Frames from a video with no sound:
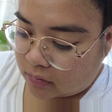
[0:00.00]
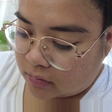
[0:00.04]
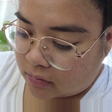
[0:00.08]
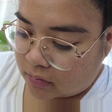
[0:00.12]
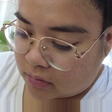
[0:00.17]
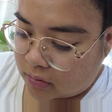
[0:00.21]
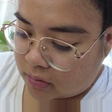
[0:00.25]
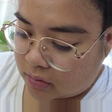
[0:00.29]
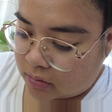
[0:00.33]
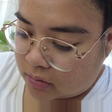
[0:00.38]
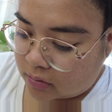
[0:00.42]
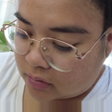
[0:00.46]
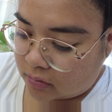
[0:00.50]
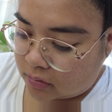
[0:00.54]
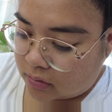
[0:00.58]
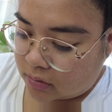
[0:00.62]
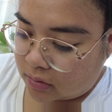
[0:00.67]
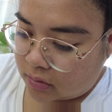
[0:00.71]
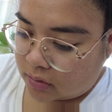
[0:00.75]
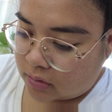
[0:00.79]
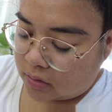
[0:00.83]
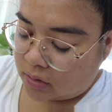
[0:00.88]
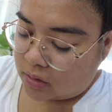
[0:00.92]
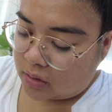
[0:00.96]
so
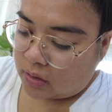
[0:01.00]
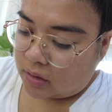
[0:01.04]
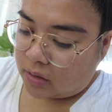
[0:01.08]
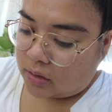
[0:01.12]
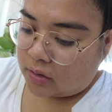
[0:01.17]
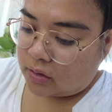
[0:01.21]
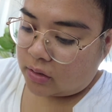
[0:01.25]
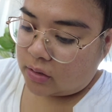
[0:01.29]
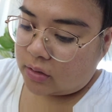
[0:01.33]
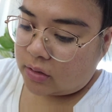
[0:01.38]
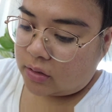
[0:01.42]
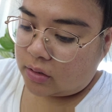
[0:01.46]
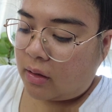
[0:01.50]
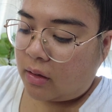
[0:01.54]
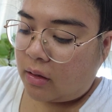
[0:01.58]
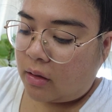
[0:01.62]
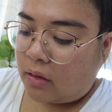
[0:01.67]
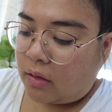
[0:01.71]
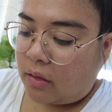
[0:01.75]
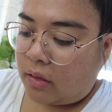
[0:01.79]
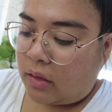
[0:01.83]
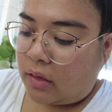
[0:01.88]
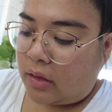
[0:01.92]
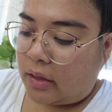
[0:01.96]
6.
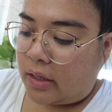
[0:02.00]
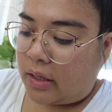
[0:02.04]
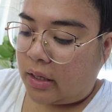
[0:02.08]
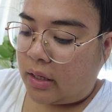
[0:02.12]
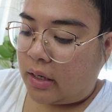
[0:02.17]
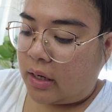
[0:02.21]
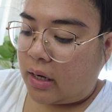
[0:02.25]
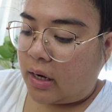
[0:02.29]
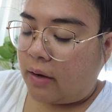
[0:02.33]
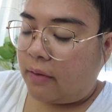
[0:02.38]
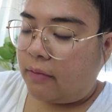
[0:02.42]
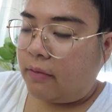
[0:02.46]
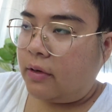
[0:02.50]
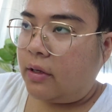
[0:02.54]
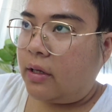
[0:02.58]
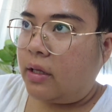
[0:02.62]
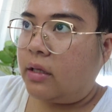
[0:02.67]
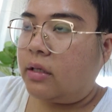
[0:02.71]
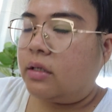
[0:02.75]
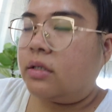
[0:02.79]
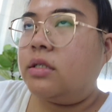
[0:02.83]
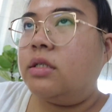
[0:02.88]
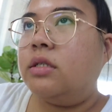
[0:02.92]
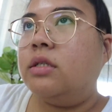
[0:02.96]
Then after
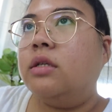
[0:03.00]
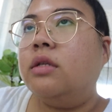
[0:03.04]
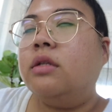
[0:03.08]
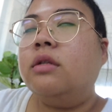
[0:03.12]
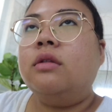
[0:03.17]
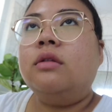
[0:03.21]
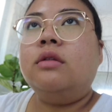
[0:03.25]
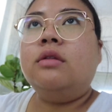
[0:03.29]
that,